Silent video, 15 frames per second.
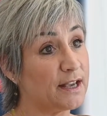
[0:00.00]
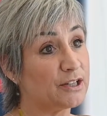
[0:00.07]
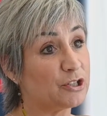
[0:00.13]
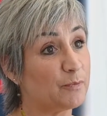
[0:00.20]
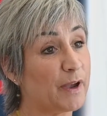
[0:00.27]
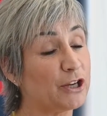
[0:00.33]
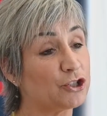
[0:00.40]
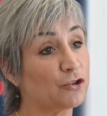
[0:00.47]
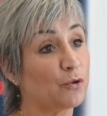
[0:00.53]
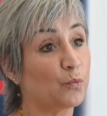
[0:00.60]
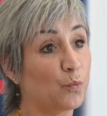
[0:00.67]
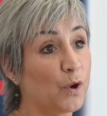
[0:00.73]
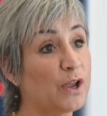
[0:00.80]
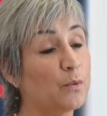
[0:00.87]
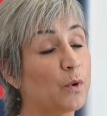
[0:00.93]
to make sure
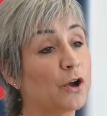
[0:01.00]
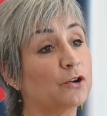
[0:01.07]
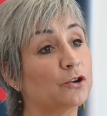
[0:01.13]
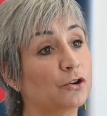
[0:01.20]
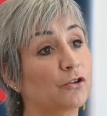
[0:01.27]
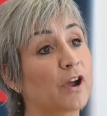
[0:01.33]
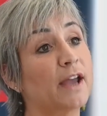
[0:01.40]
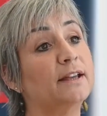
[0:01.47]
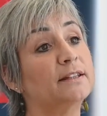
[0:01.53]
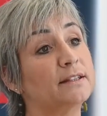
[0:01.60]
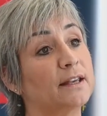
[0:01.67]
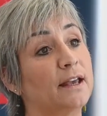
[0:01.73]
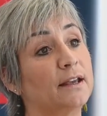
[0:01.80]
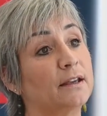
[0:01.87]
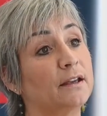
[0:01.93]
that we weren't
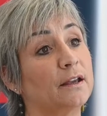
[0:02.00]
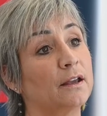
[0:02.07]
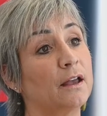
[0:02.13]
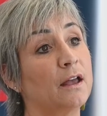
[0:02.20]
creating